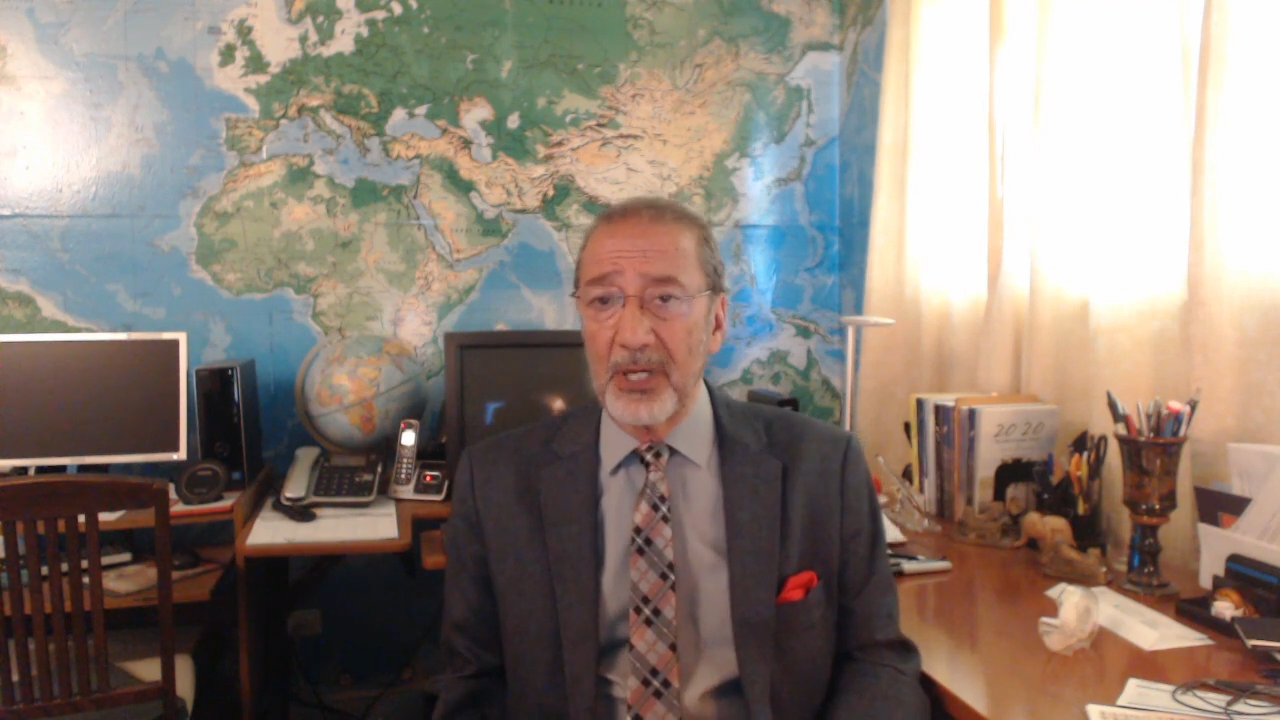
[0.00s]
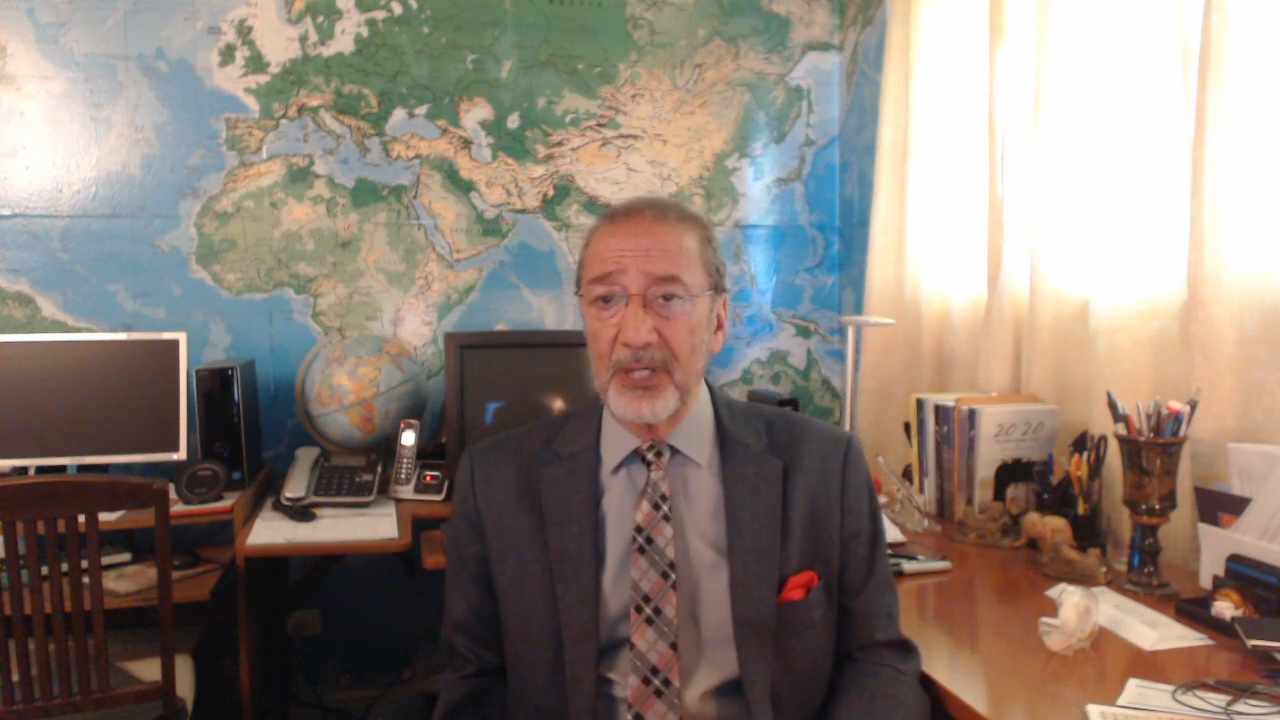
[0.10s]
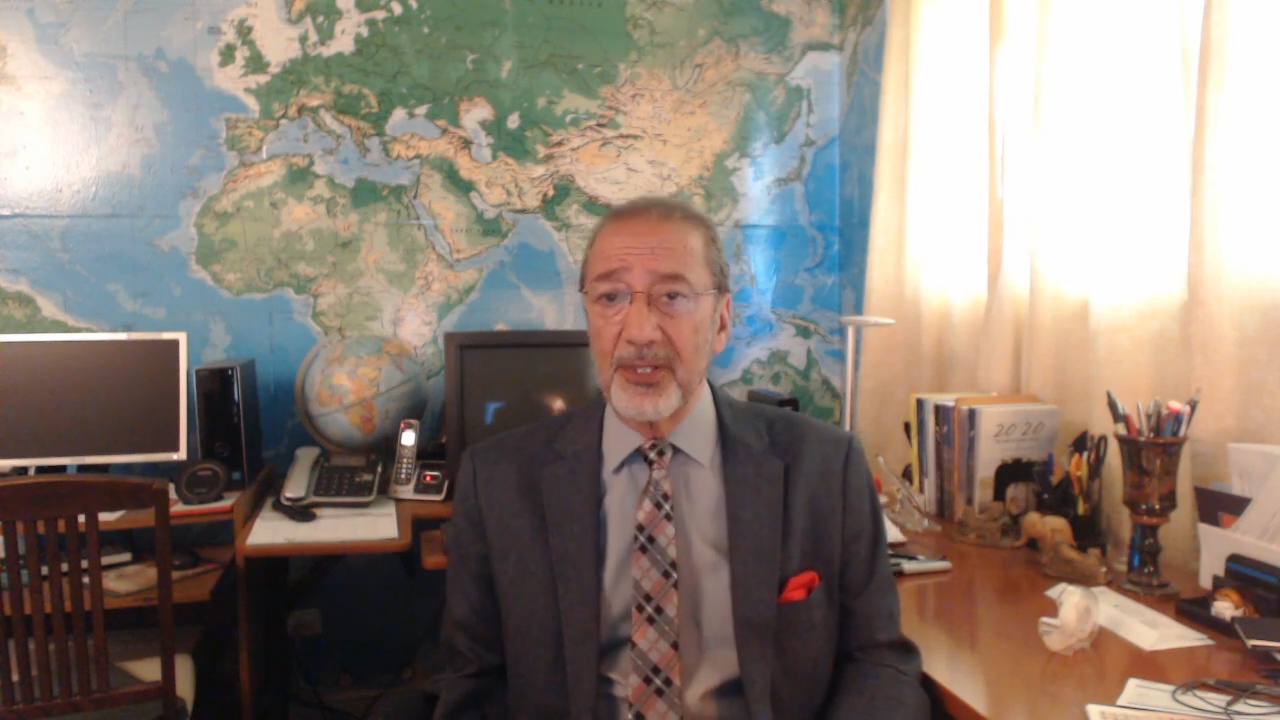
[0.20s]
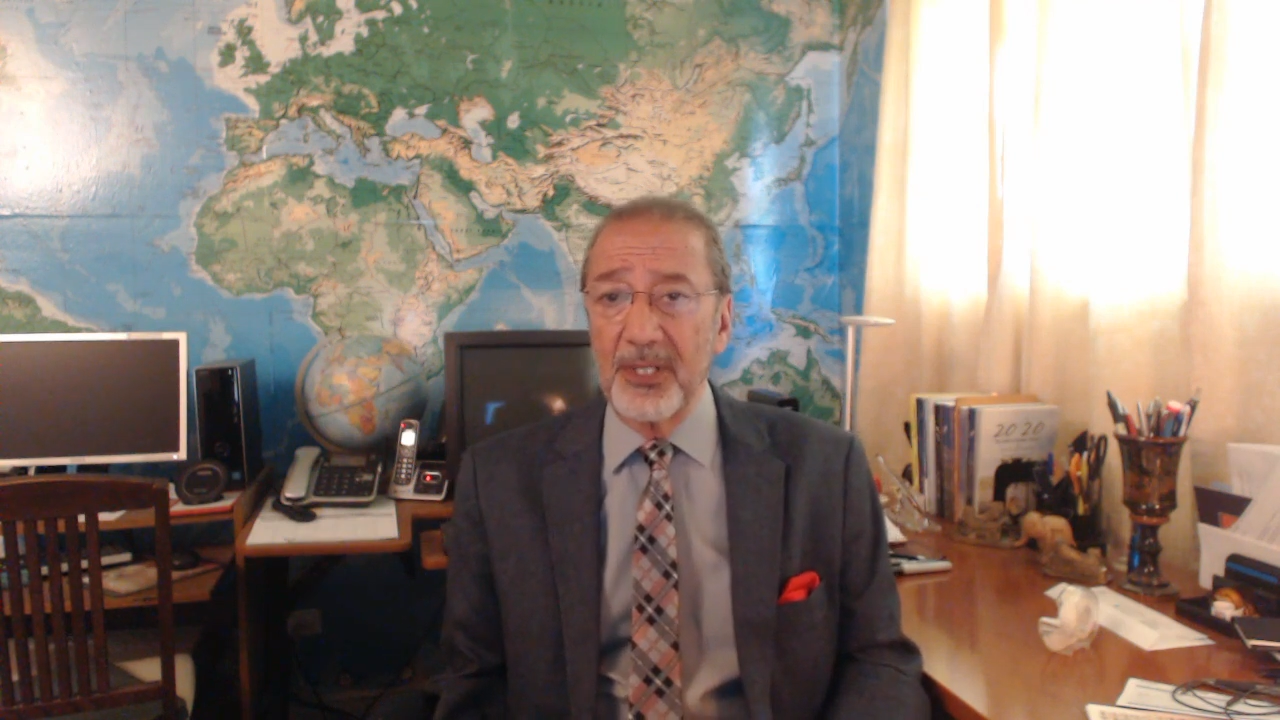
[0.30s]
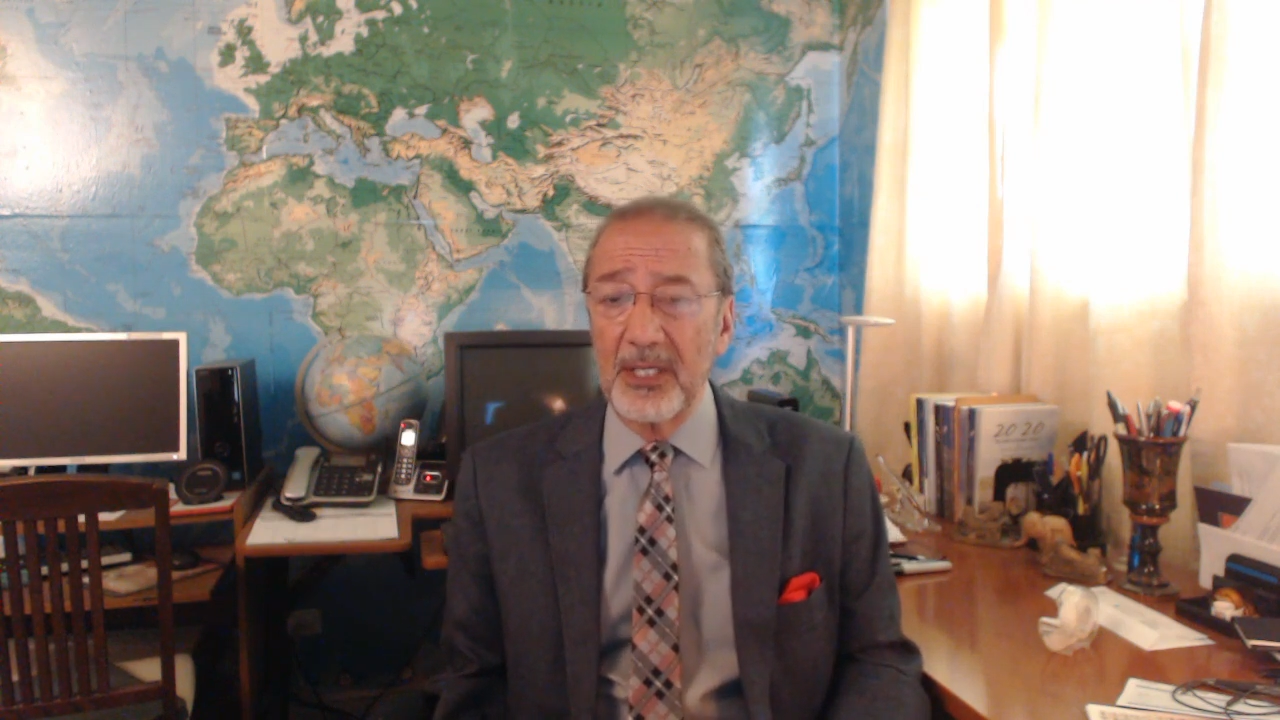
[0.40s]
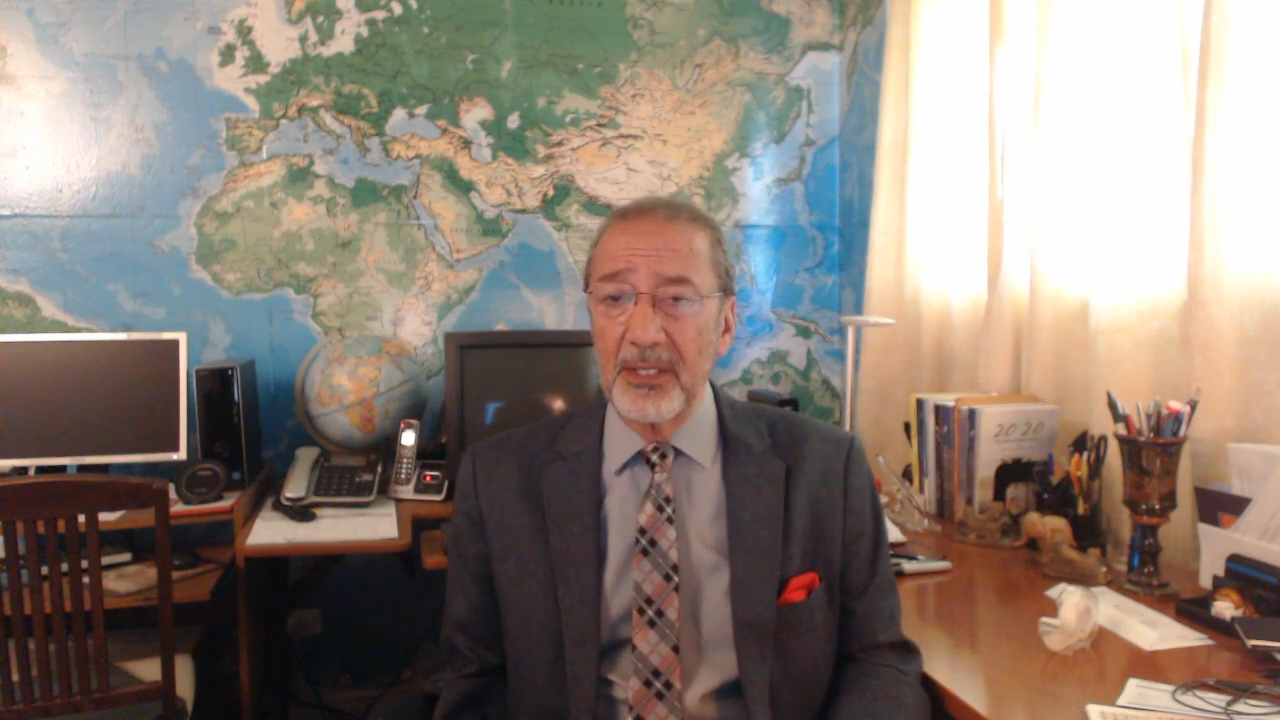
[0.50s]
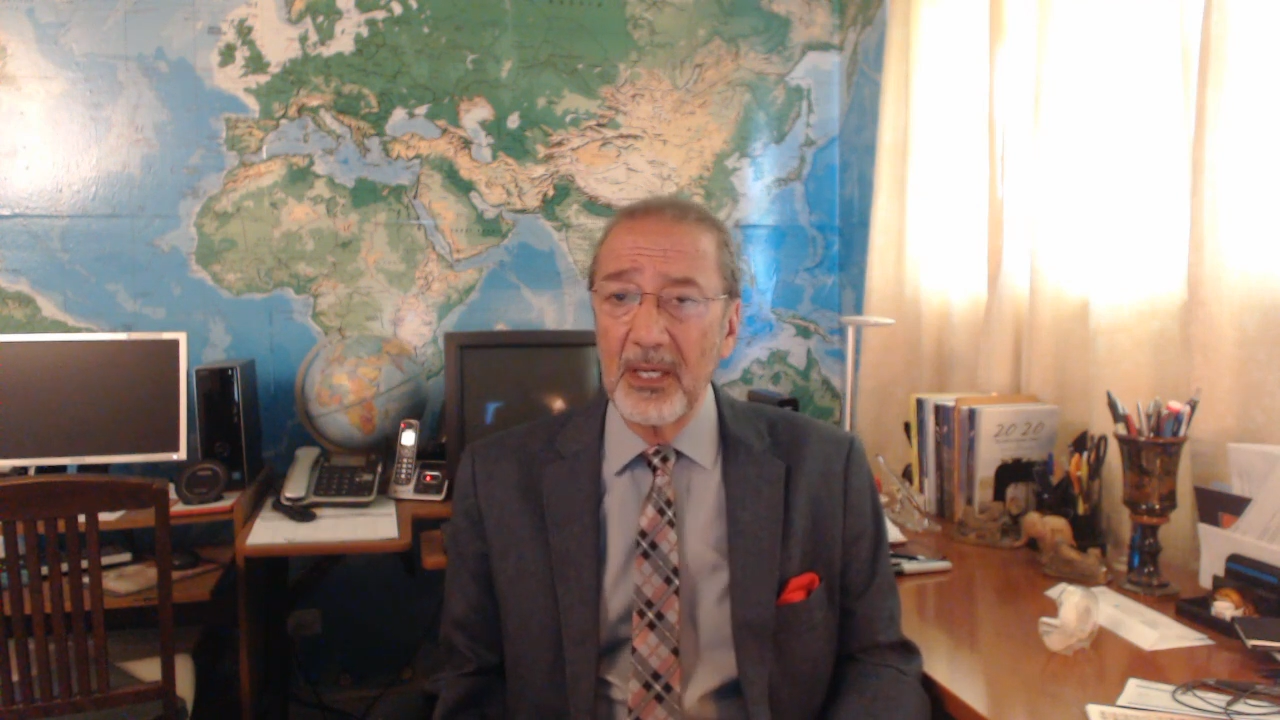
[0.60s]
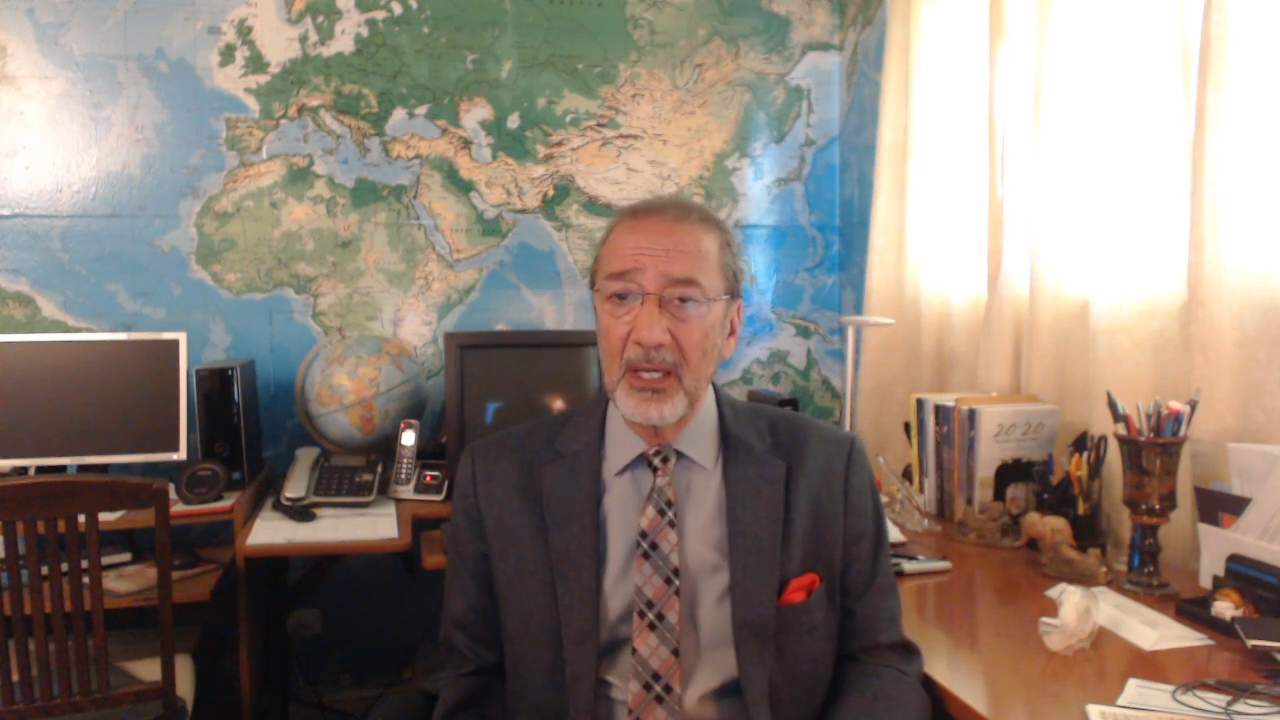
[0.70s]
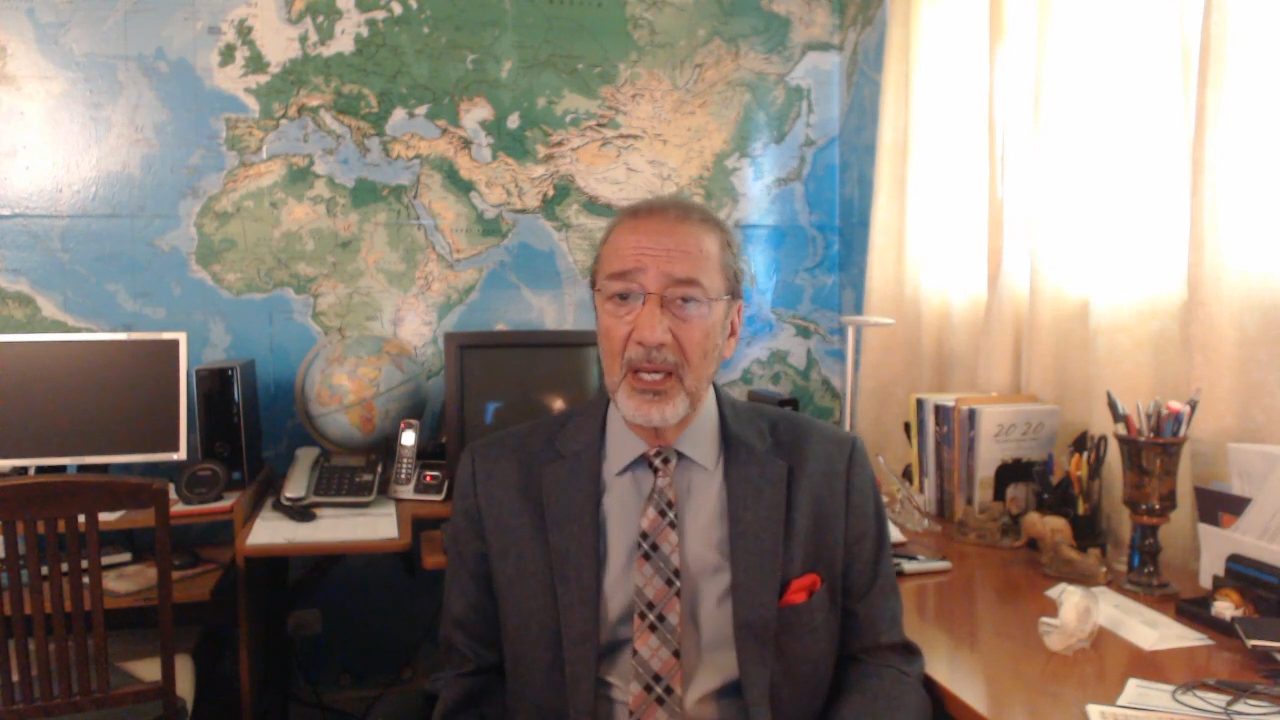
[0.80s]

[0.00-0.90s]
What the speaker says: President,